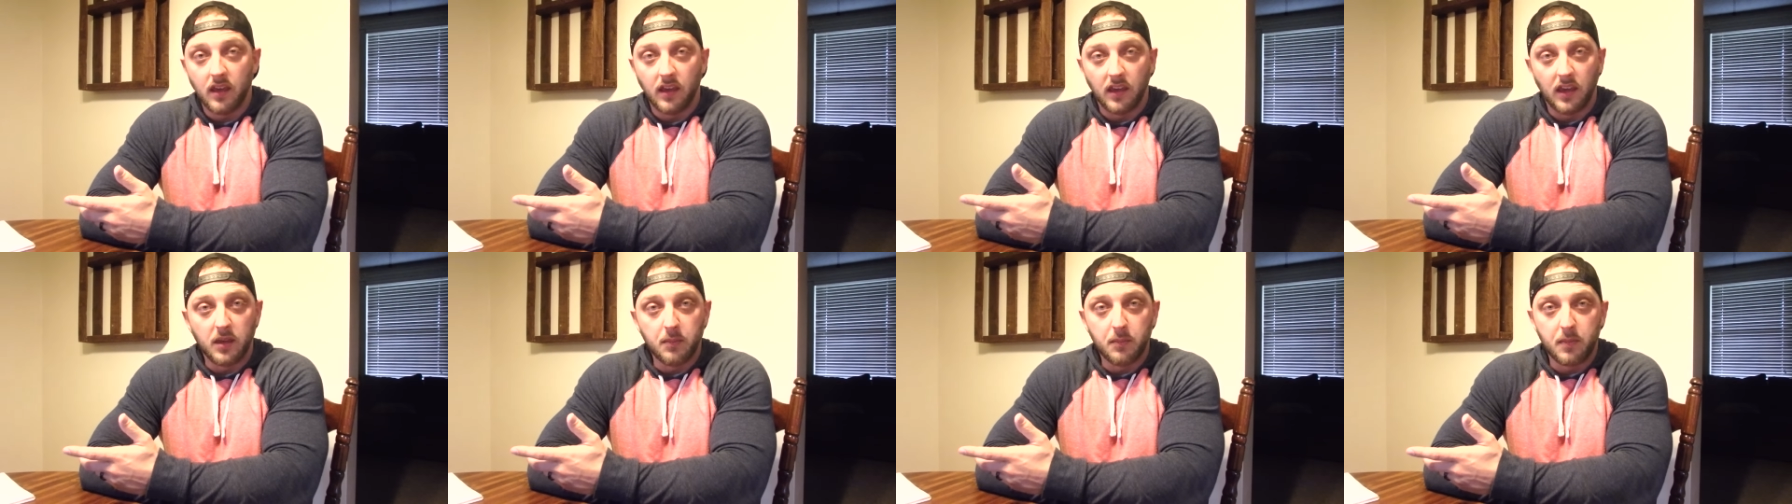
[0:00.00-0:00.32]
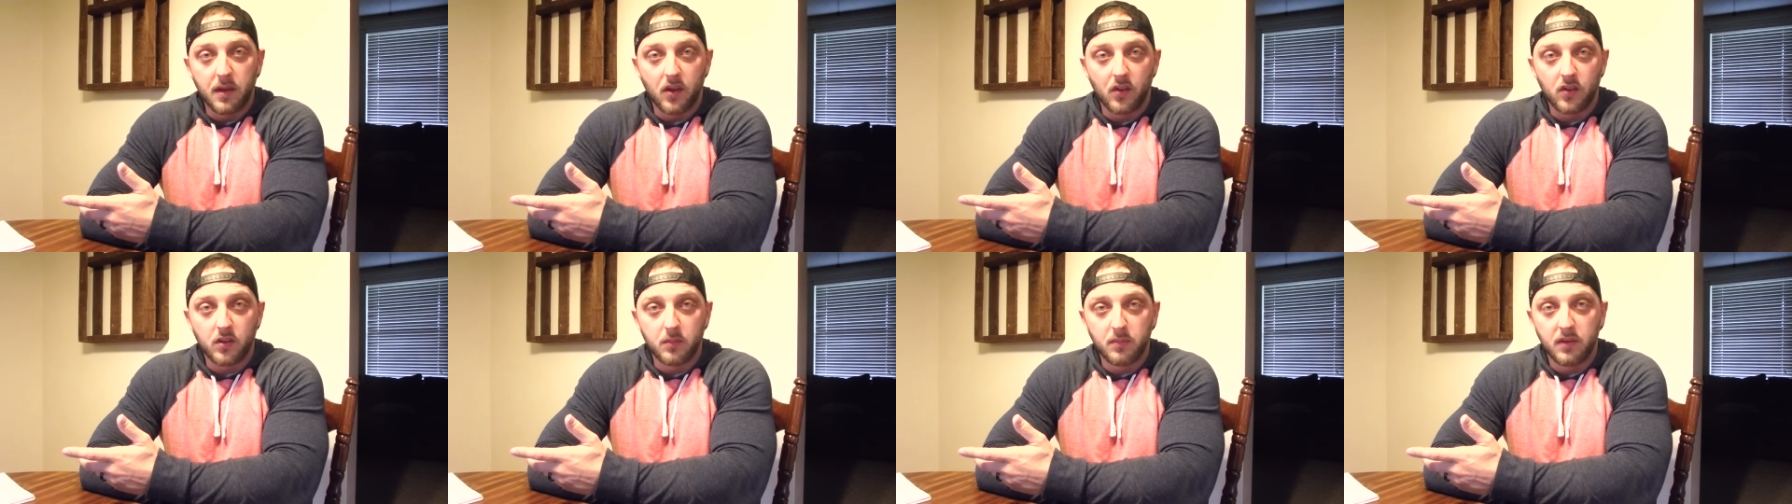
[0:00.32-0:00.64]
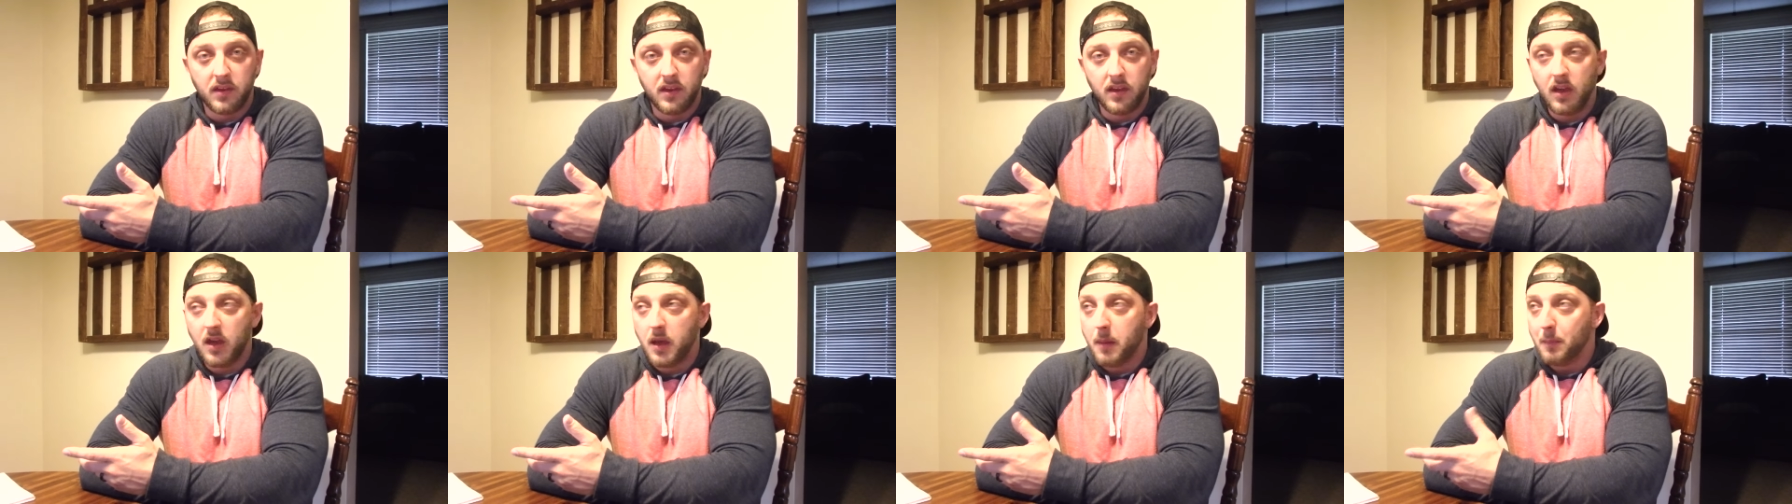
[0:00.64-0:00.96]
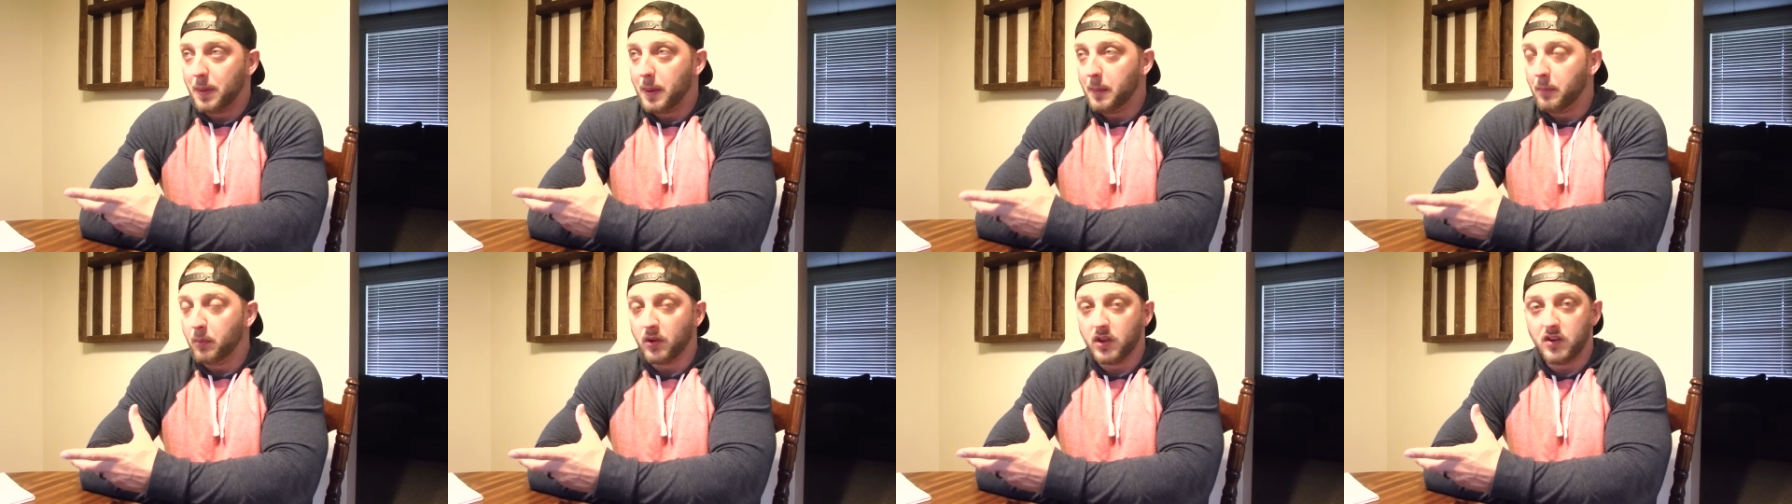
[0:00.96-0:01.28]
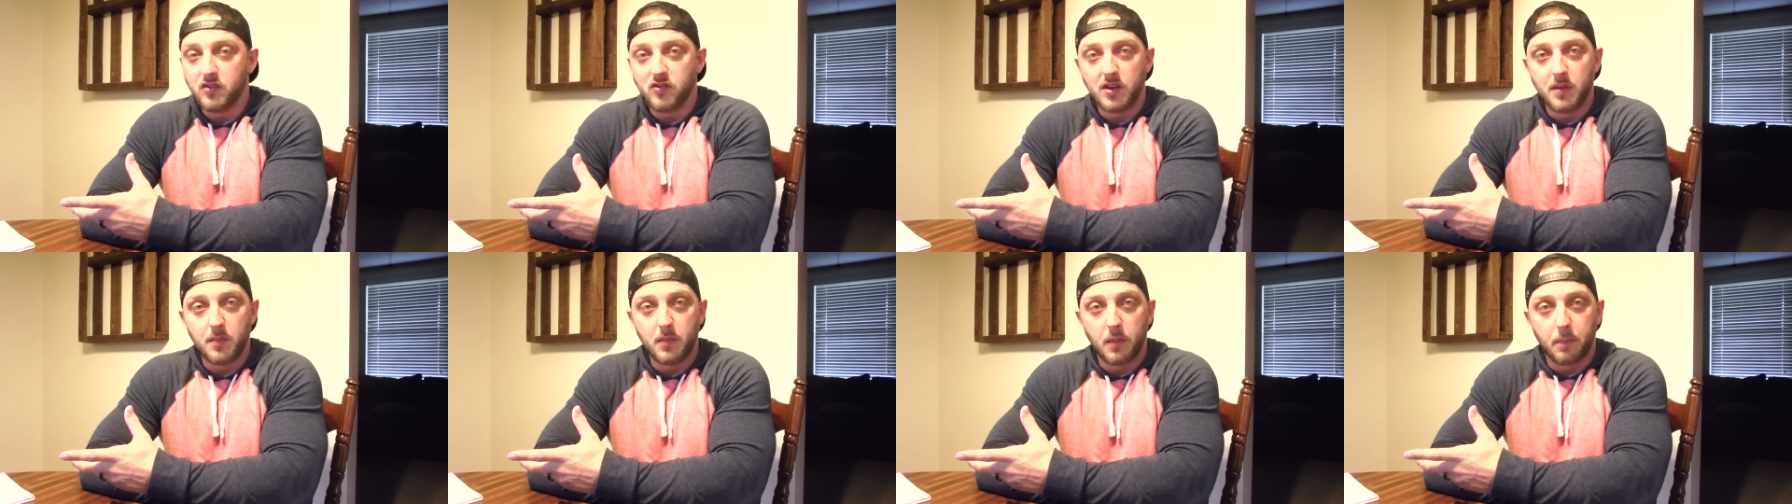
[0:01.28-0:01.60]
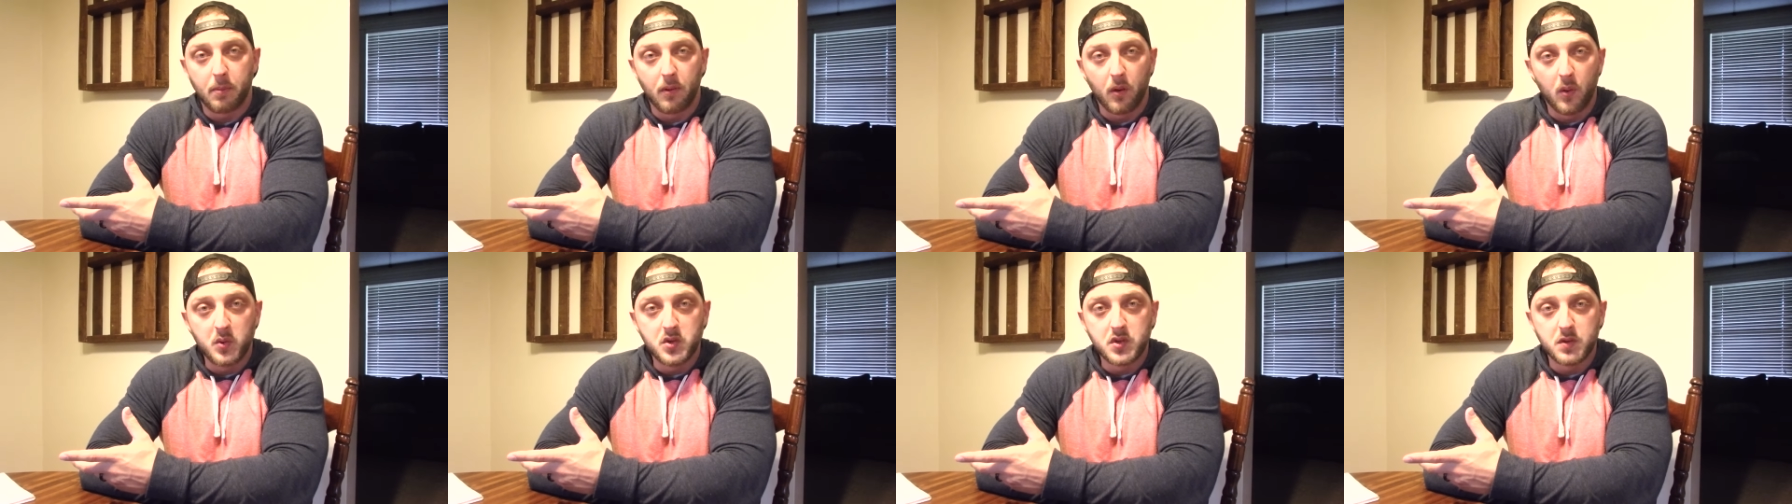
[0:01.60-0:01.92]
emailing me, people at the gym
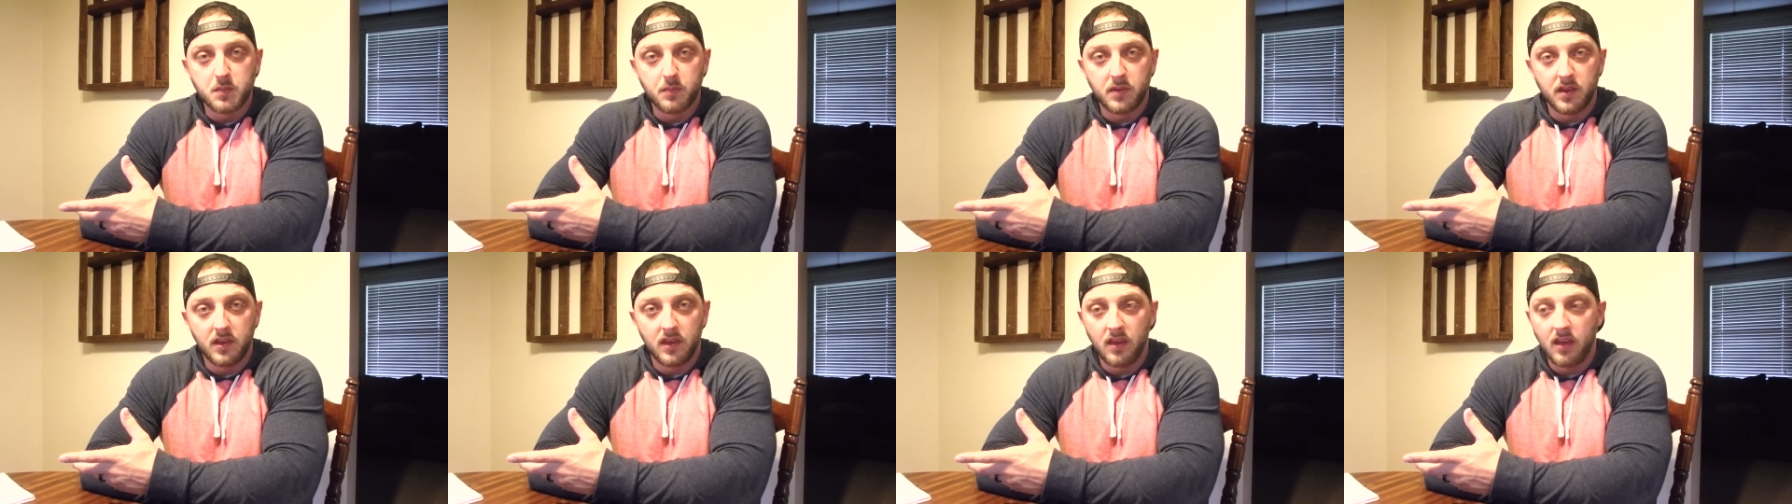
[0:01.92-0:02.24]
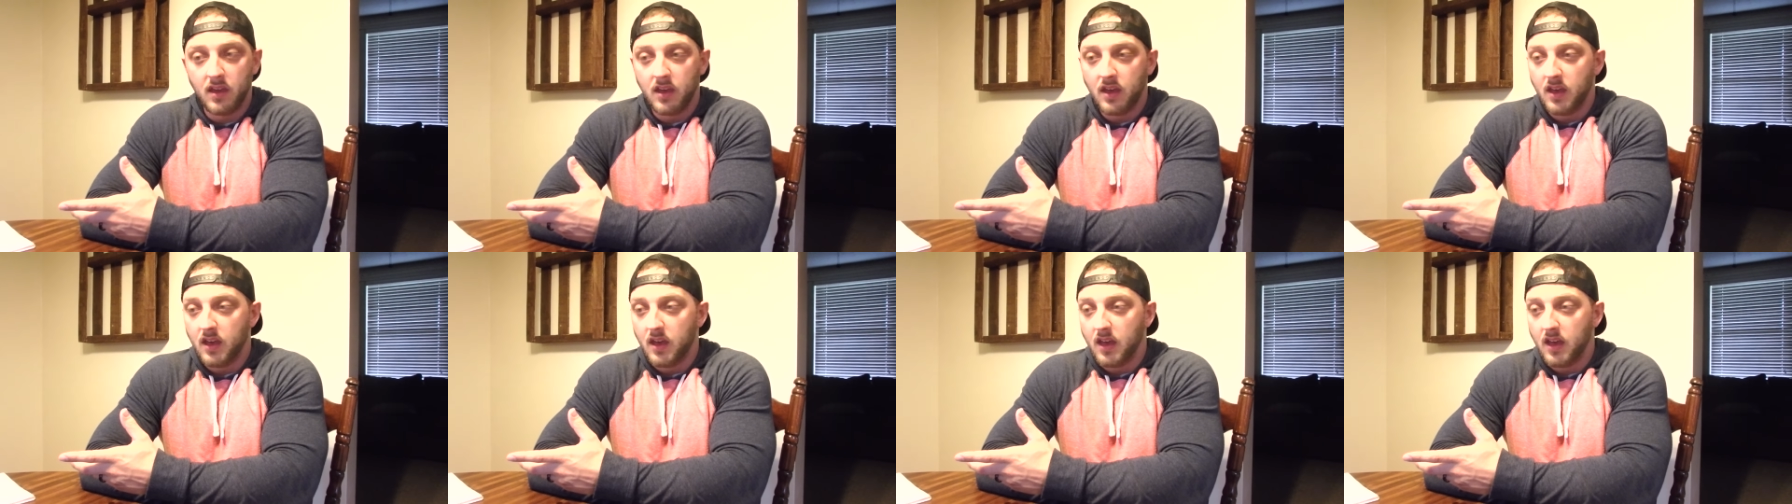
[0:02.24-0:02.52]
approaching me,